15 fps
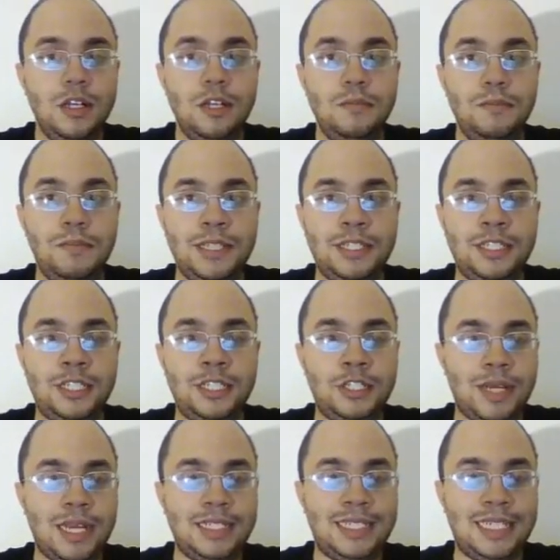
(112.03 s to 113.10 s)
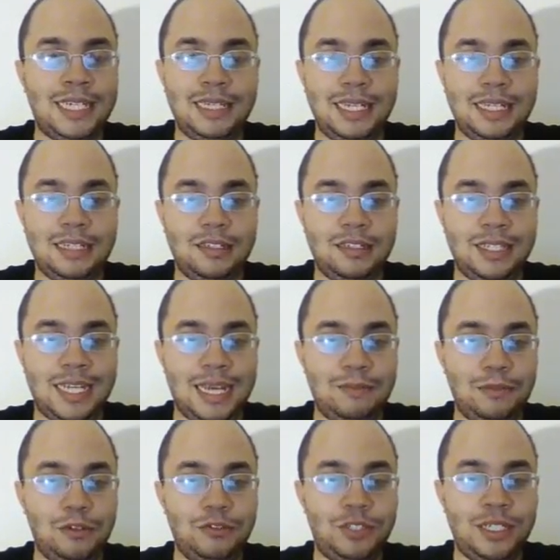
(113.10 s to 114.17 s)
But this is okay. It's not like game
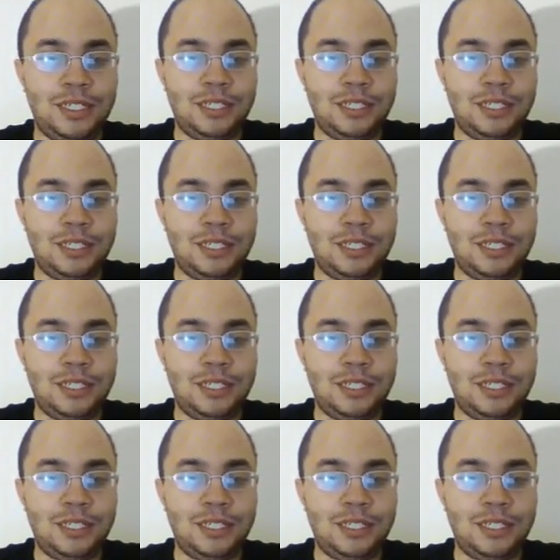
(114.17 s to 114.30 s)
losing.